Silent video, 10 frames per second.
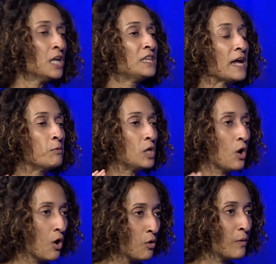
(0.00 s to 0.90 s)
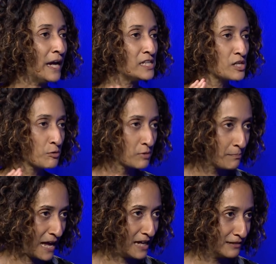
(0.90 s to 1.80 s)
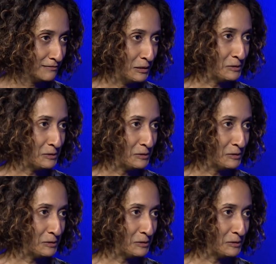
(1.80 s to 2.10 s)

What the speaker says: They will always rebel. Okay?